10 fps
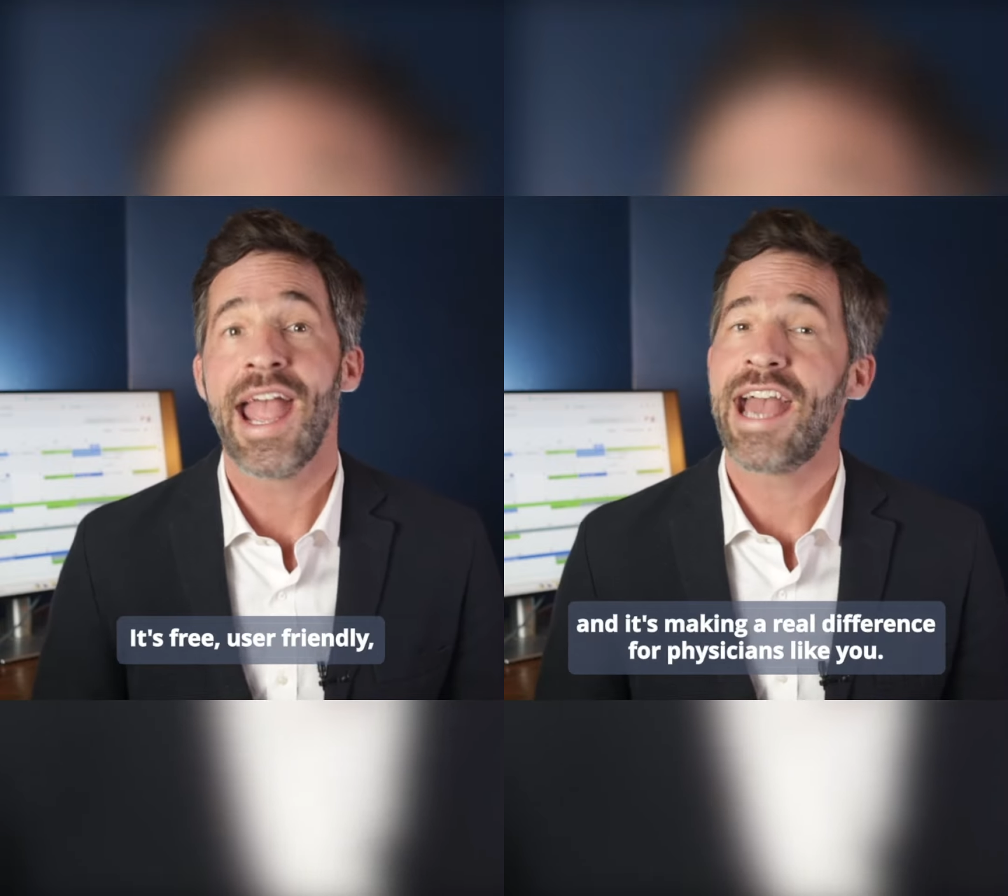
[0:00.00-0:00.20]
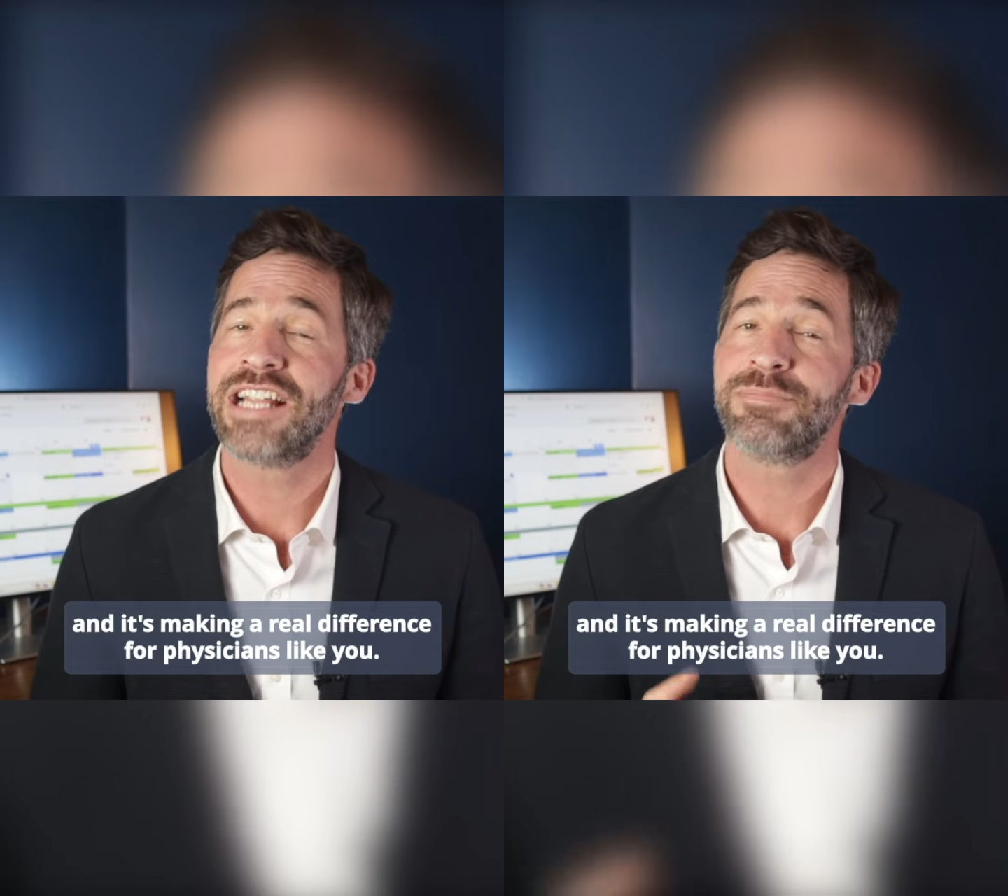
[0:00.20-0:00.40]

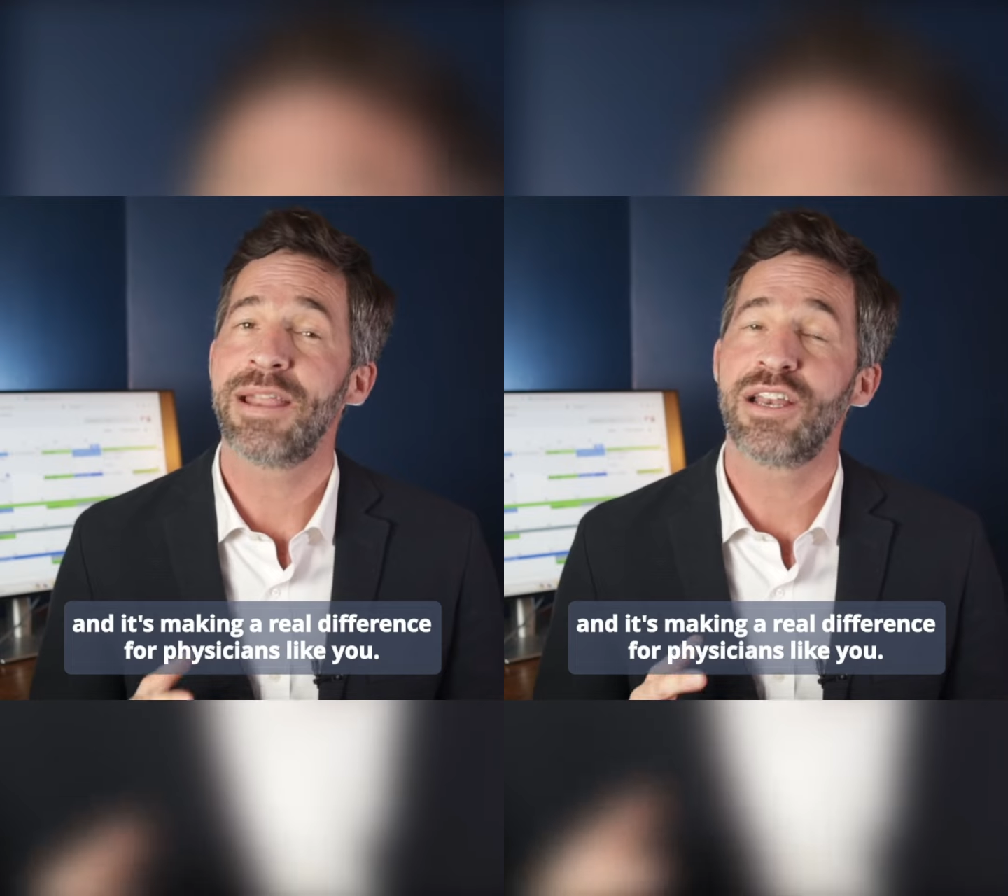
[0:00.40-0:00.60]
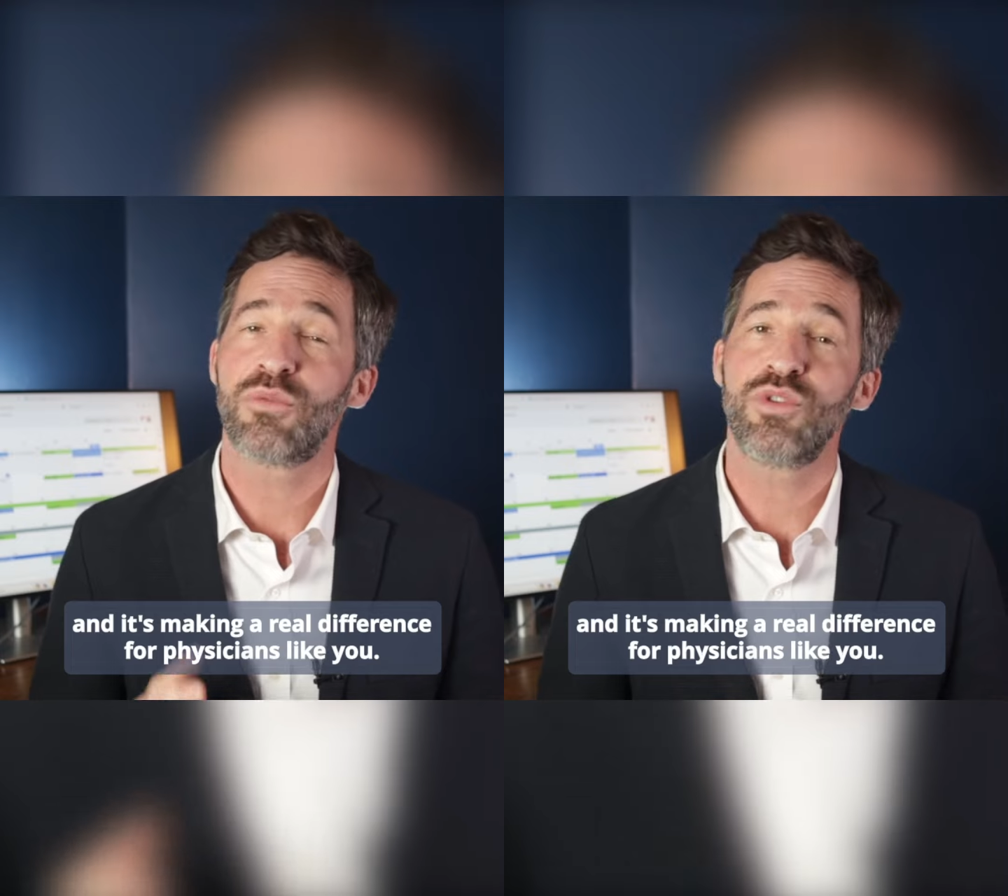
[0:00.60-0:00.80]
and it's
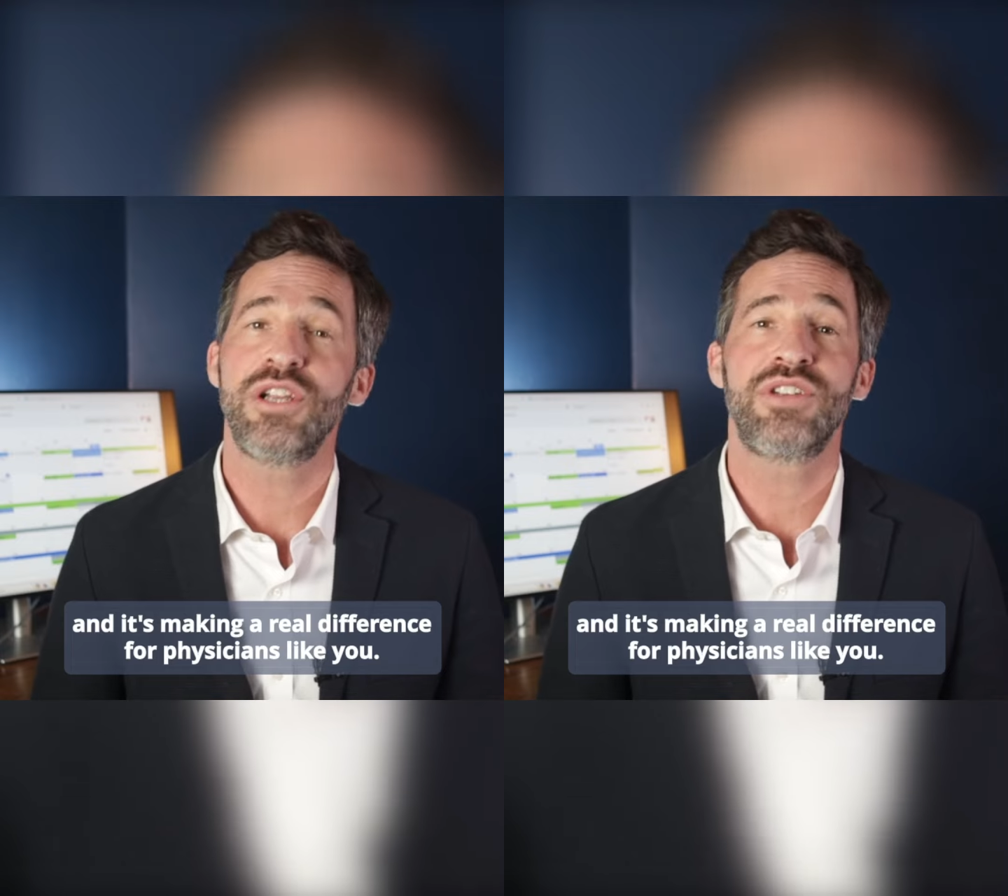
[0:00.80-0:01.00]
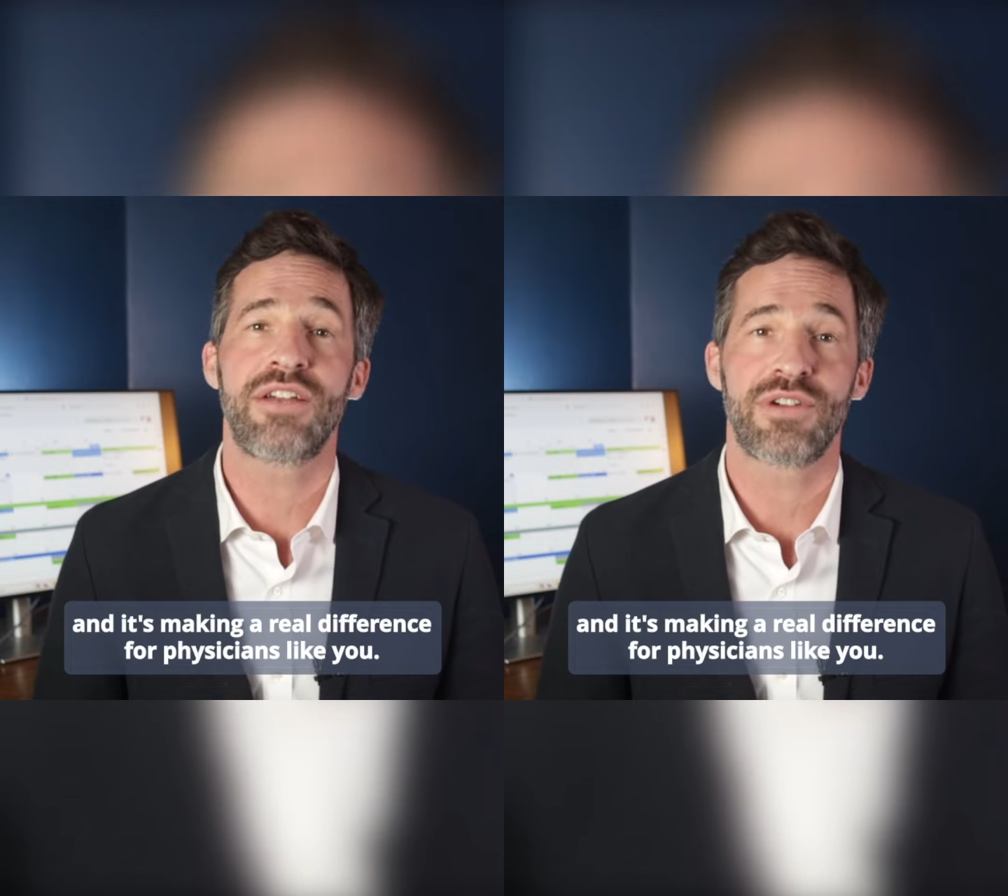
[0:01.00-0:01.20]
making a
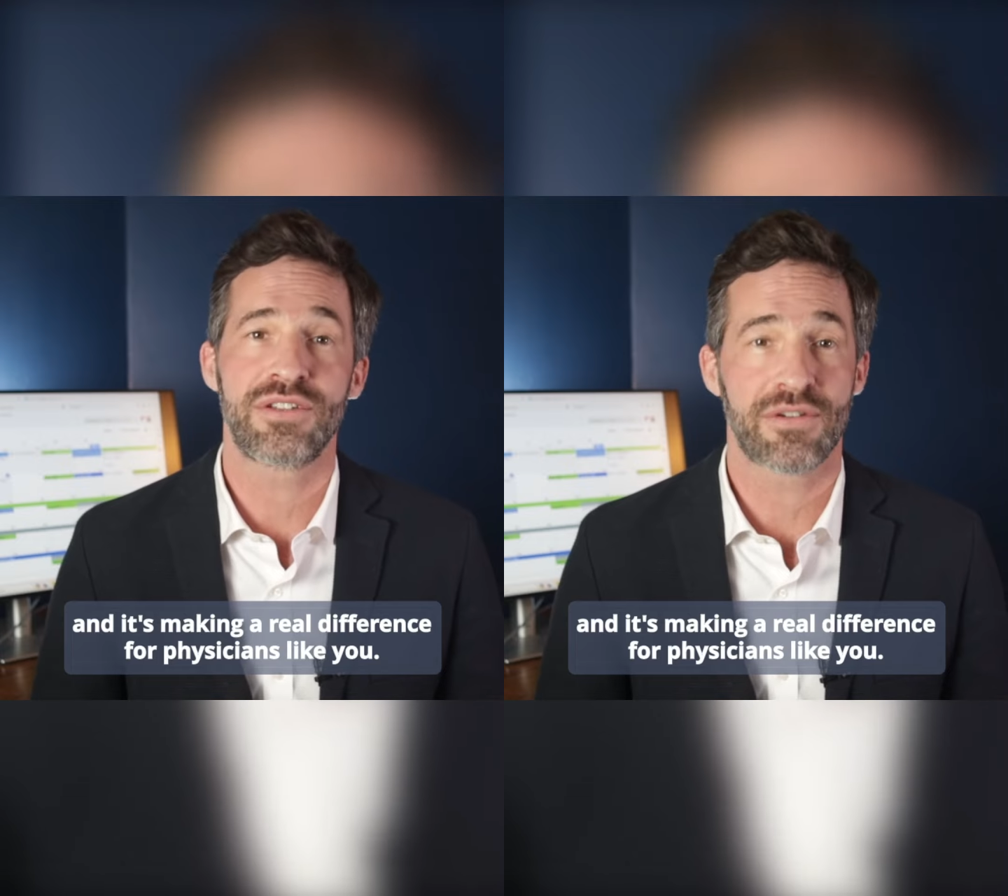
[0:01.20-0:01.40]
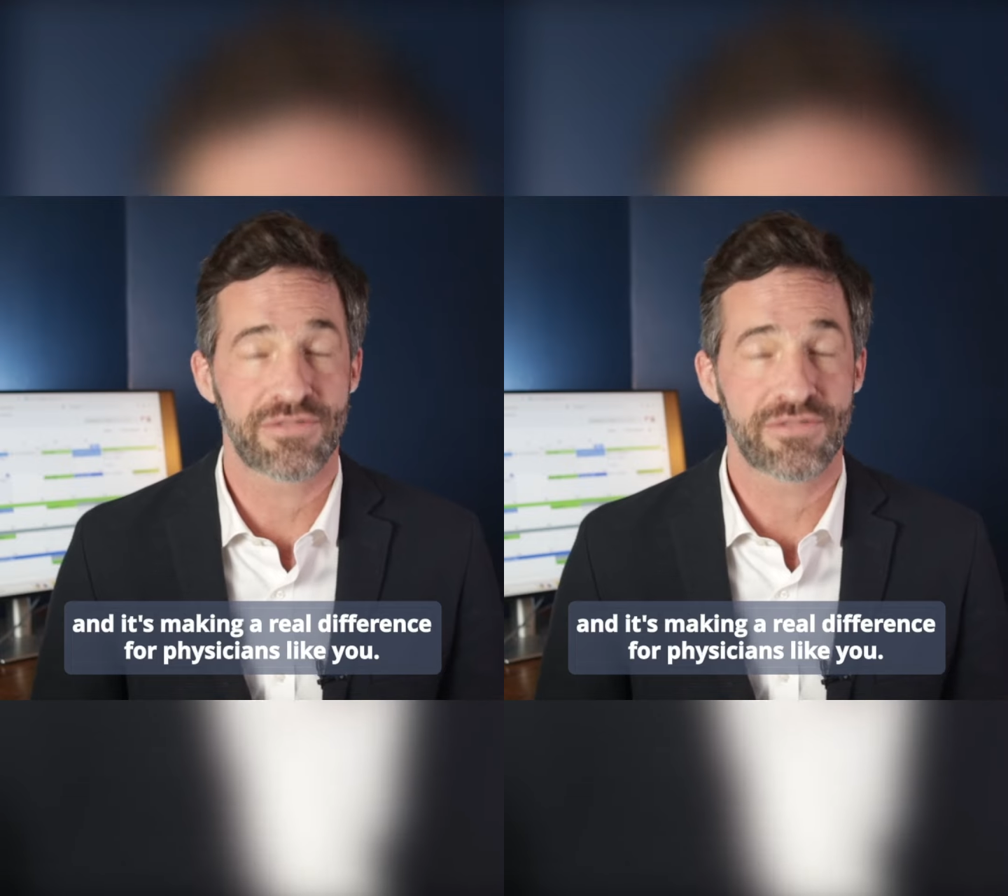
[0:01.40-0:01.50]
real difference